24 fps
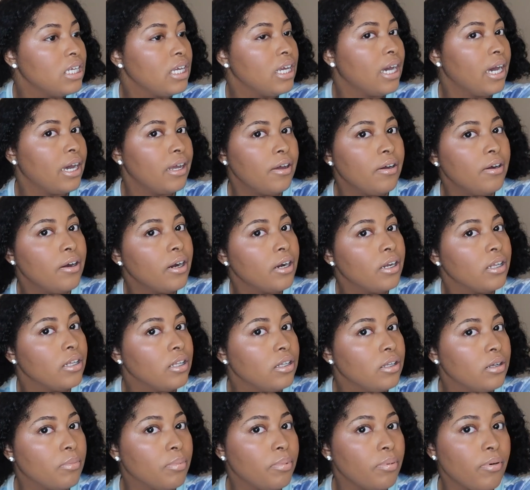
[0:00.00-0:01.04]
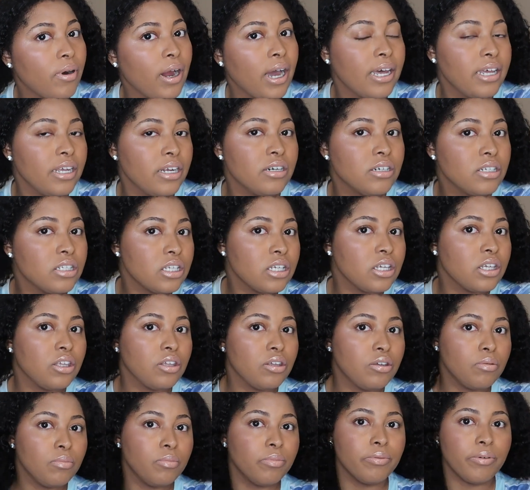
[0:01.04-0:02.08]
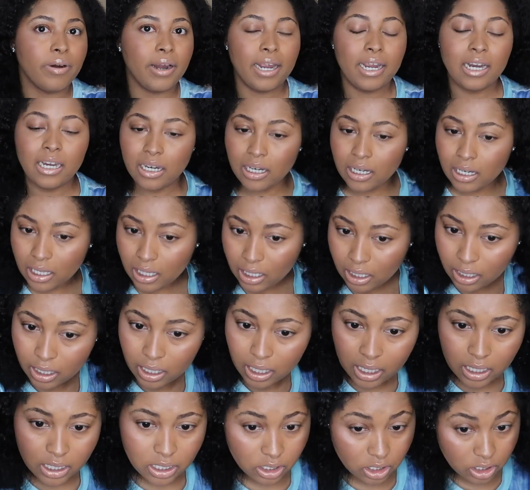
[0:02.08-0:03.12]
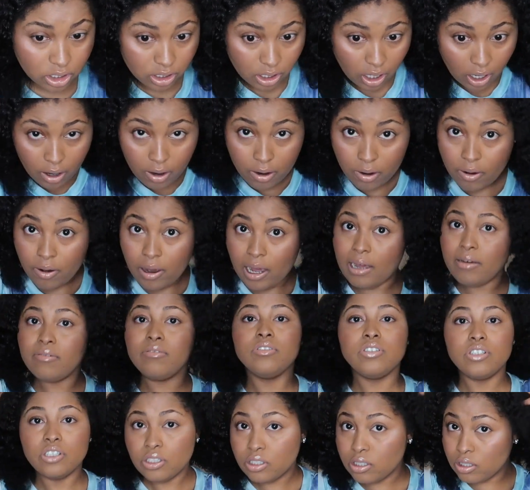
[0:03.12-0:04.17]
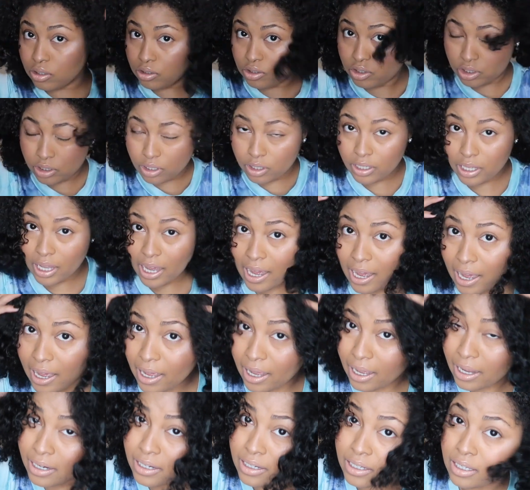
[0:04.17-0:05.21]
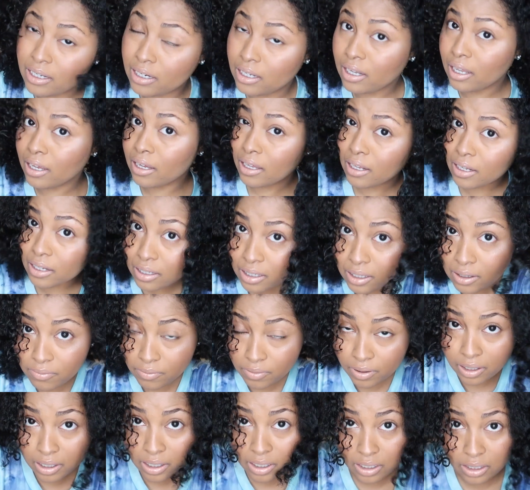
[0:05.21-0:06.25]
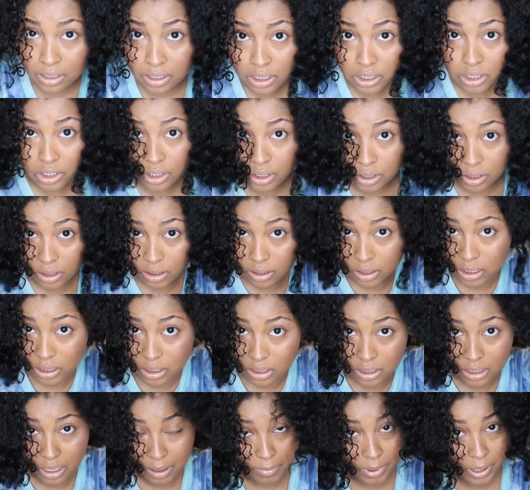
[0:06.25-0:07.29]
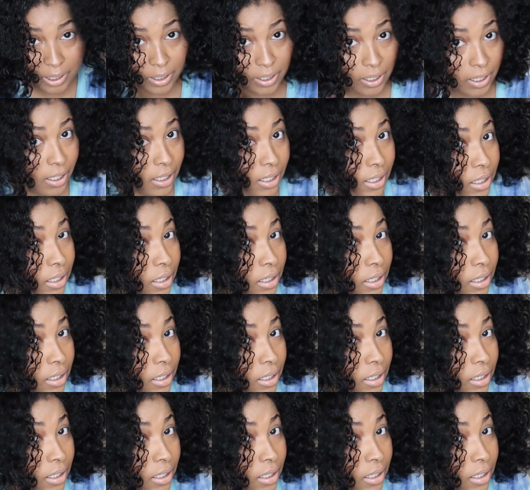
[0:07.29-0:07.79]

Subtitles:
see how your hair look prior to you braiding it. So I was just gonna show y'all. I did like a leave-in conditioner. This is how my hair